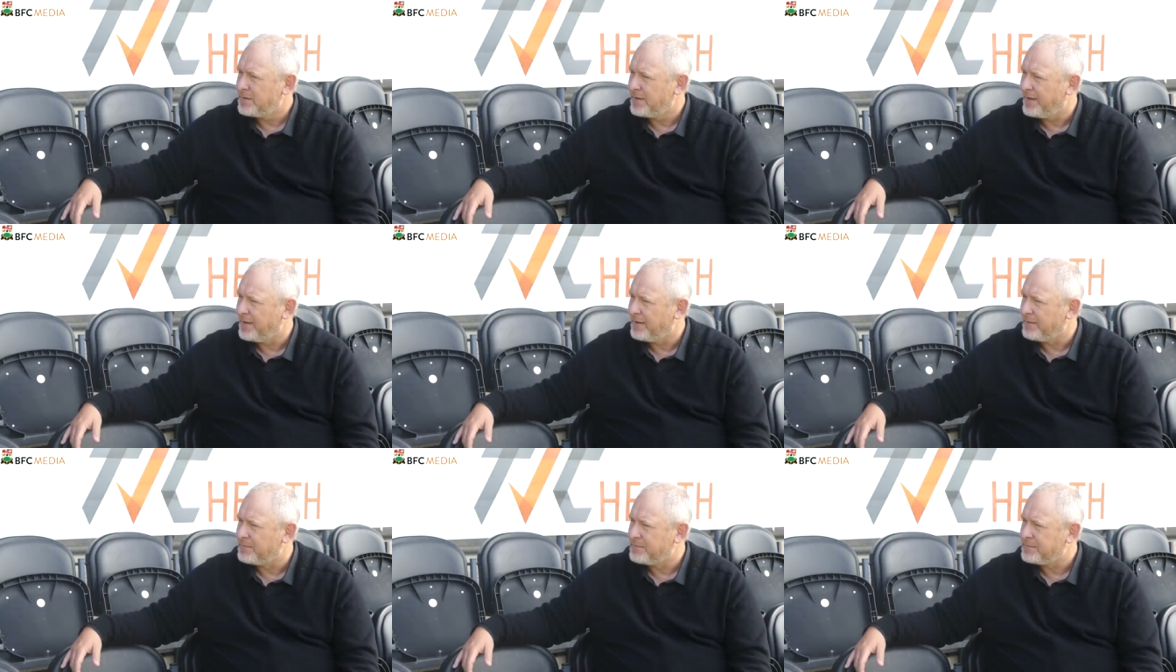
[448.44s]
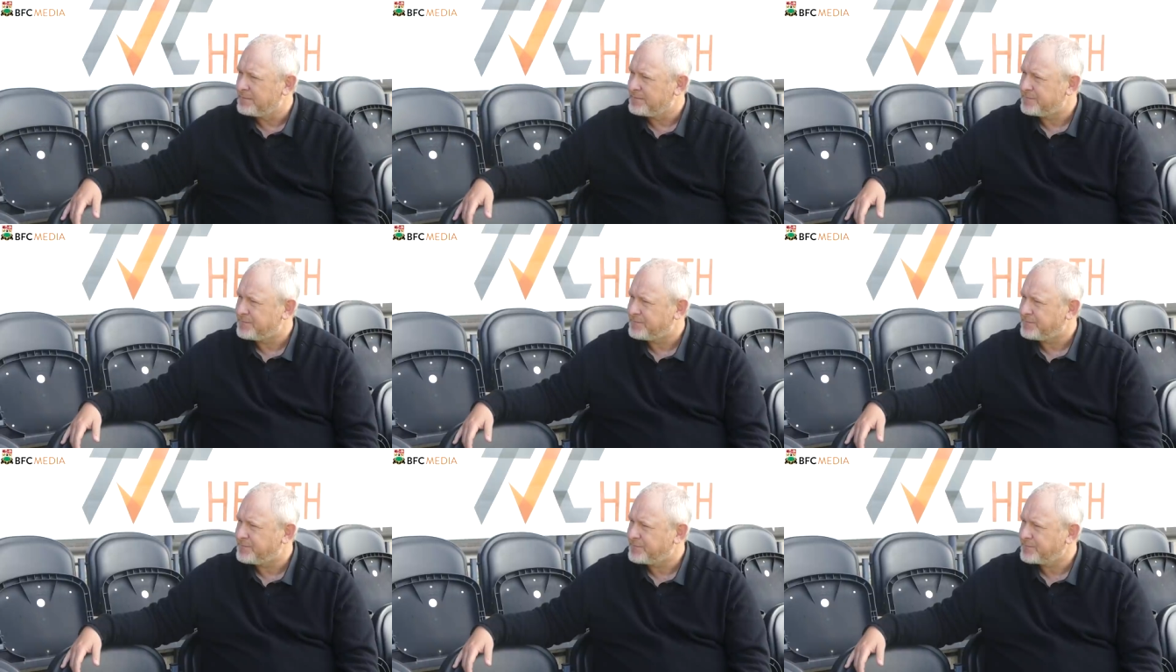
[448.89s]
Yeah. How
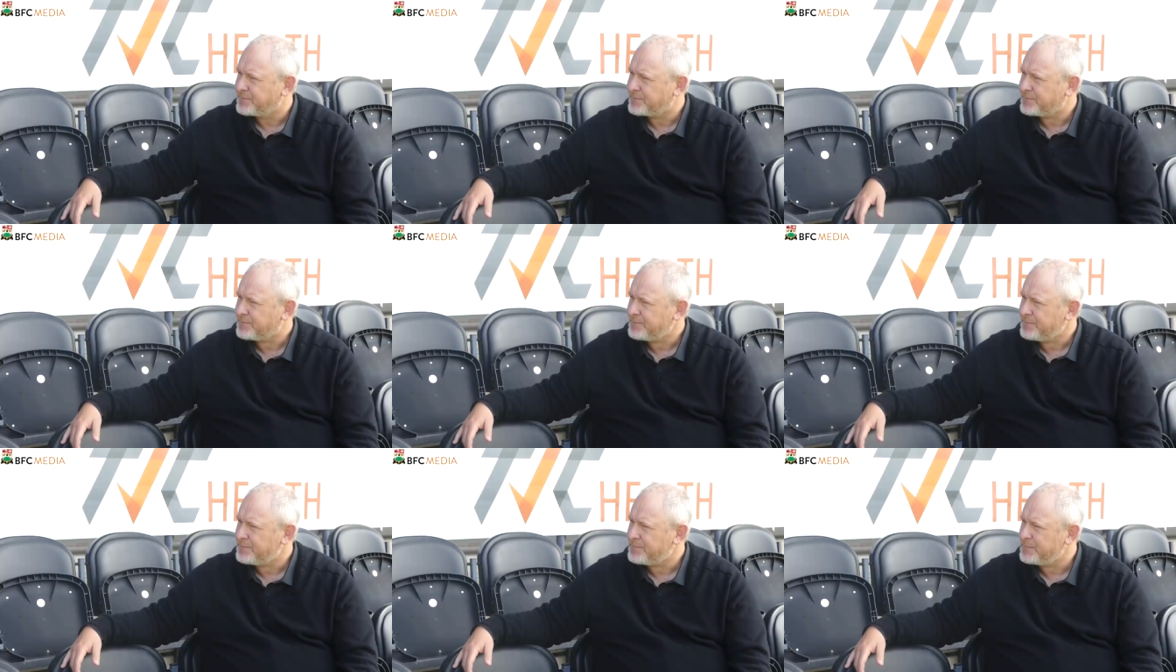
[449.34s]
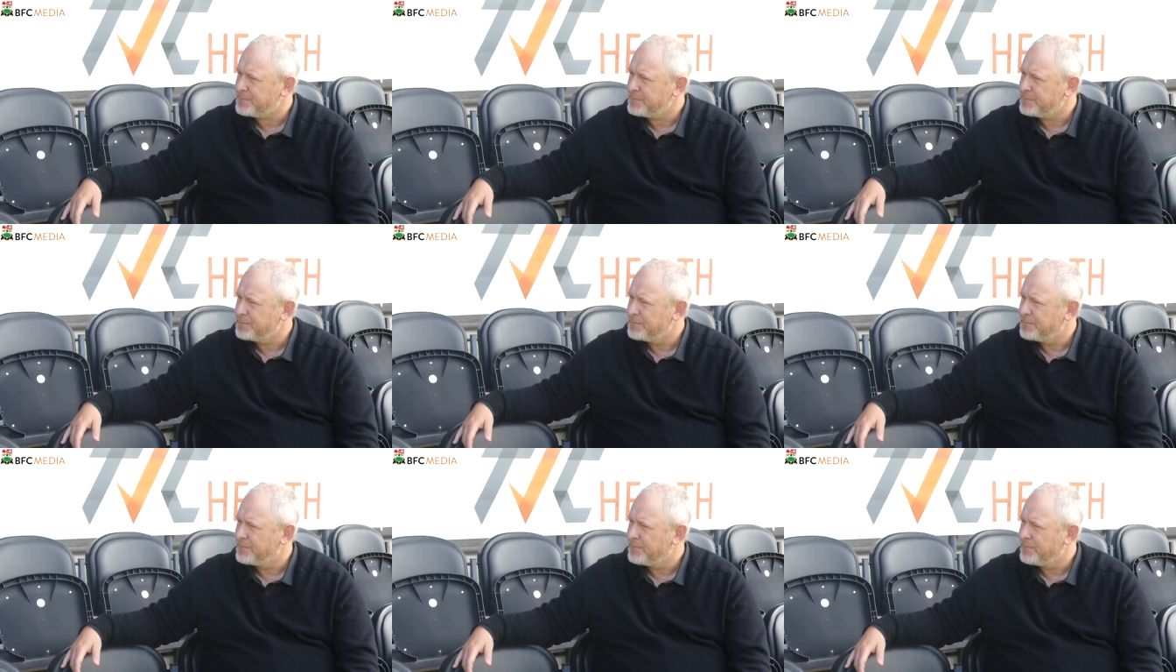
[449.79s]
special will that be for you,
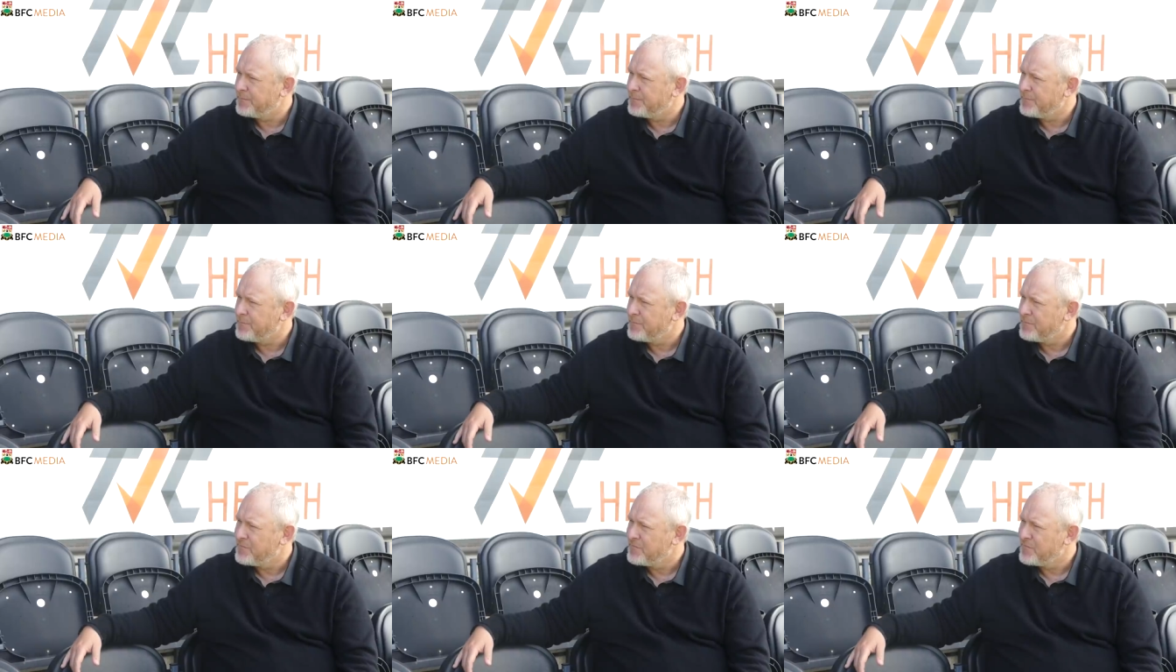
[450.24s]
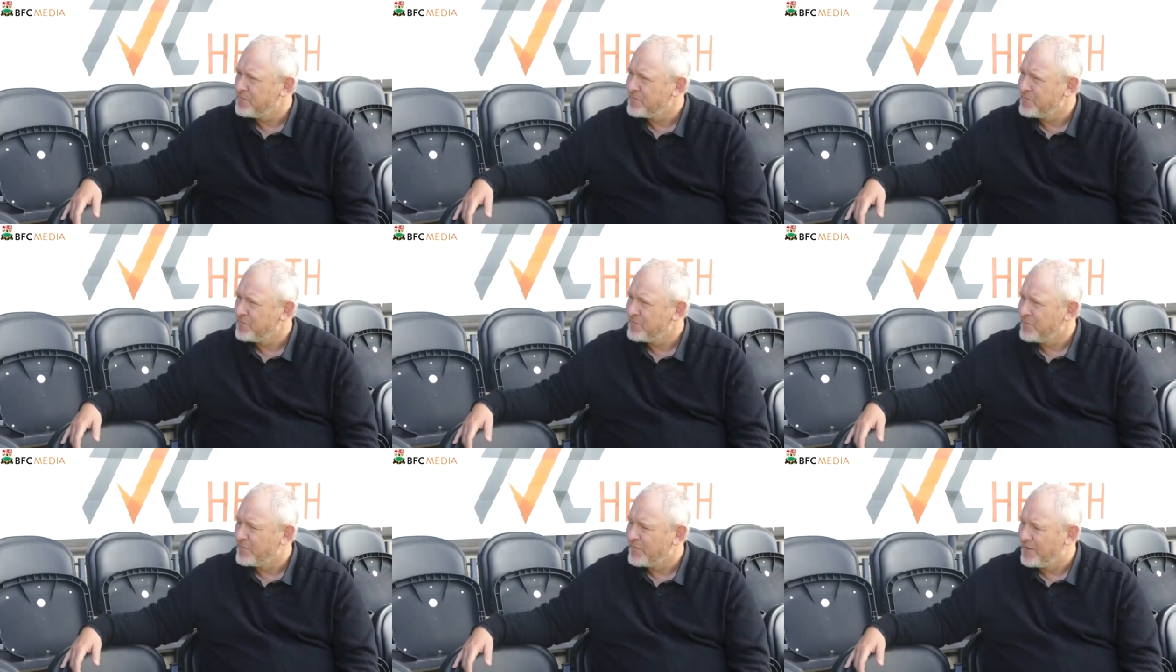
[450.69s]
walking out
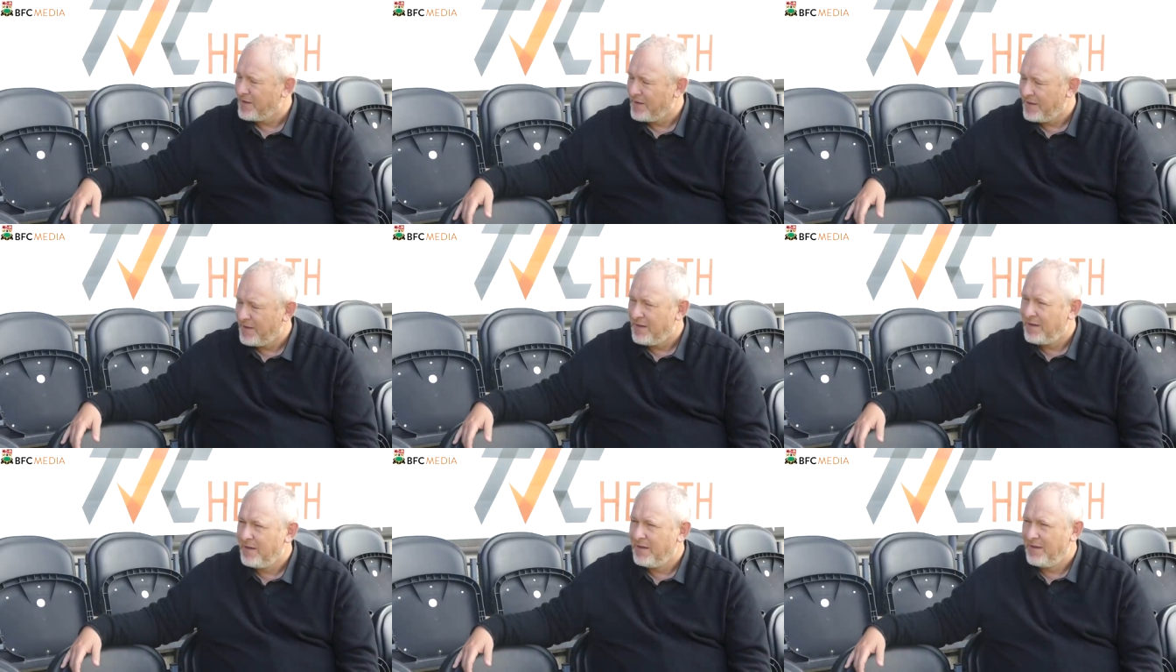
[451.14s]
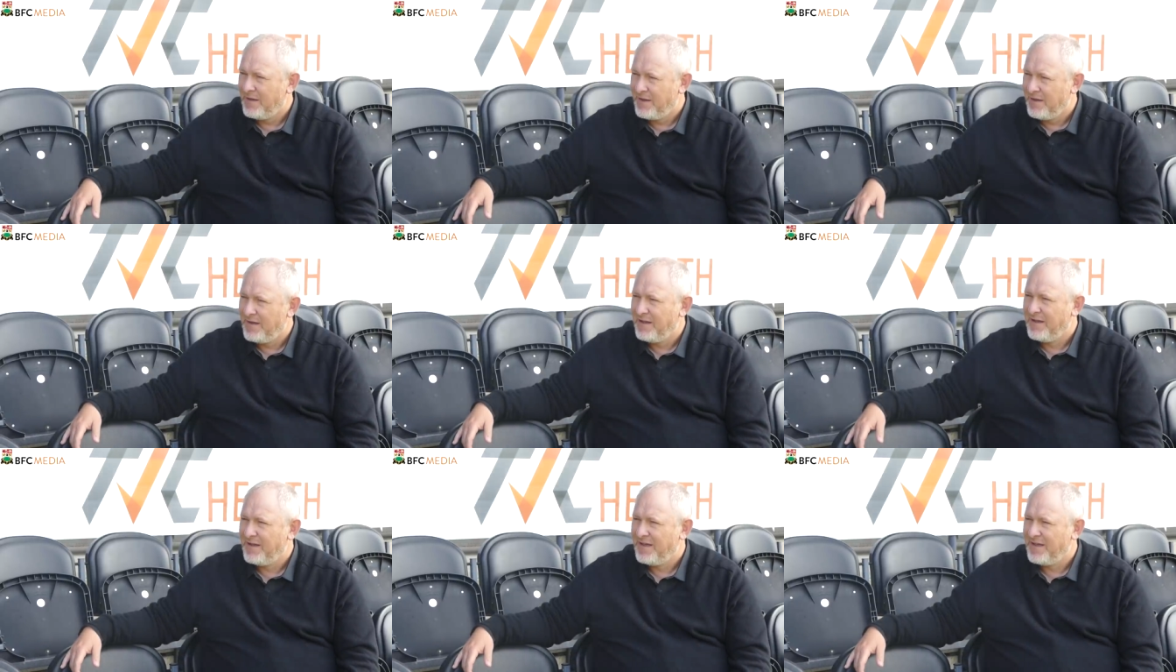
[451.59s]
here as Barnet's
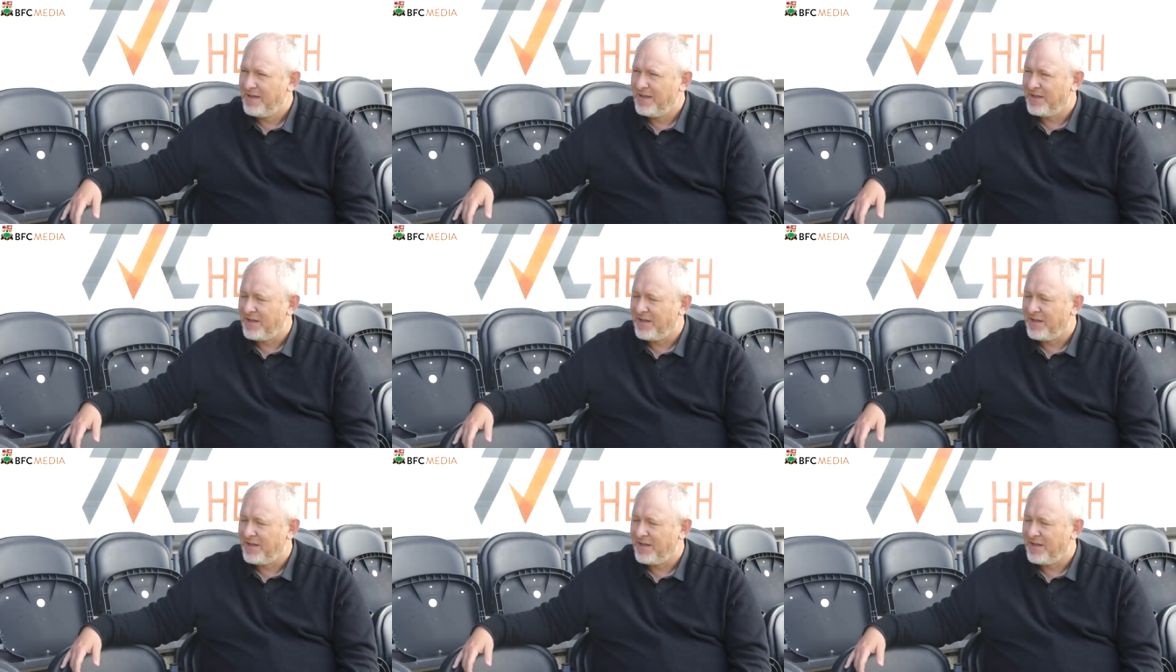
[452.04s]
head coach?